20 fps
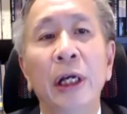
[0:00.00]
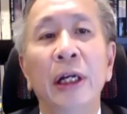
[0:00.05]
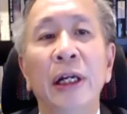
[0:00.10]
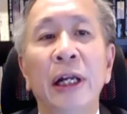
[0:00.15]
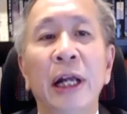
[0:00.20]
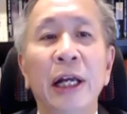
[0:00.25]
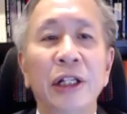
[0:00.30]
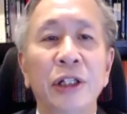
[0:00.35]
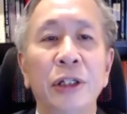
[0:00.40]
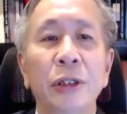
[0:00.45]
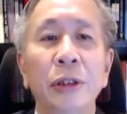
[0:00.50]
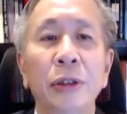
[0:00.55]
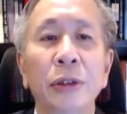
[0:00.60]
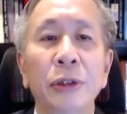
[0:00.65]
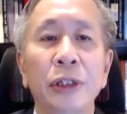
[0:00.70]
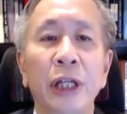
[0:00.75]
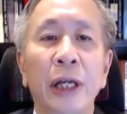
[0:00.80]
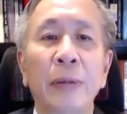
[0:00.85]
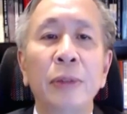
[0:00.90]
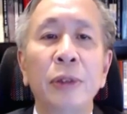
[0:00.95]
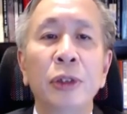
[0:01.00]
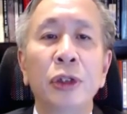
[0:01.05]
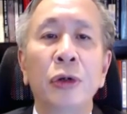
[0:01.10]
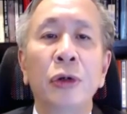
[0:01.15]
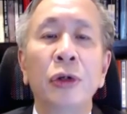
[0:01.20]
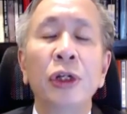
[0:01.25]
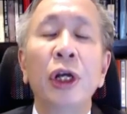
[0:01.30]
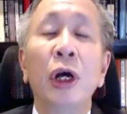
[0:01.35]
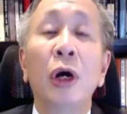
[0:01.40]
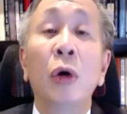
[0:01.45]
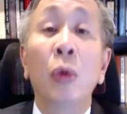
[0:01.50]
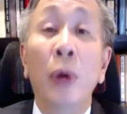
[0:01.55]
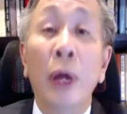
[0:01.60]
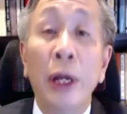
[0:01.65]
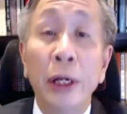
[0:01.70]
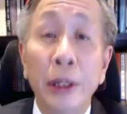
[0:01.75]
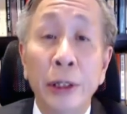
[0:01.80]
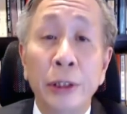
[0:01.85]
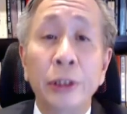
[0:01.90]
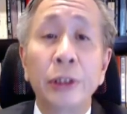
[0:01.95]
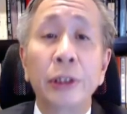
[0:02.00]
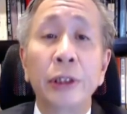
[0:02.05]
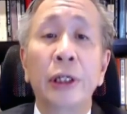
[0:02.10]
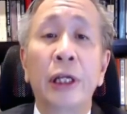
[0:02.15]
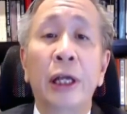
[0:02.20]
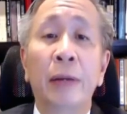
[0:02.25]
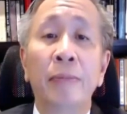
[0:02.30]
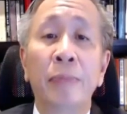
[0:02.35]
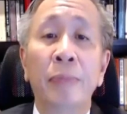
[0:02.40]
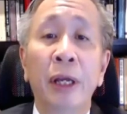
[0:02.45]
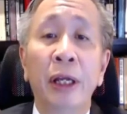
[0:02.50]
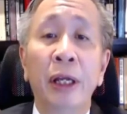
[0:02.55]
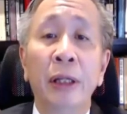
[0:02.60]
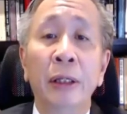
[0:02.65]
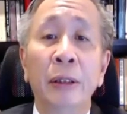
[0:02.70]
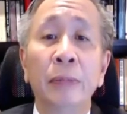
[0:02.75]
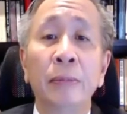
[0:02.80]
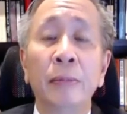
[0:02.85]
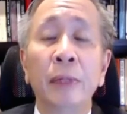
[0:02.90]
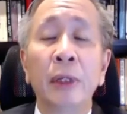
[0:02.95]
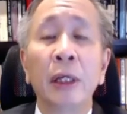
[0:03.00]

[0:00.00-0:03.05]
National Cybersecurity Awareness campaign.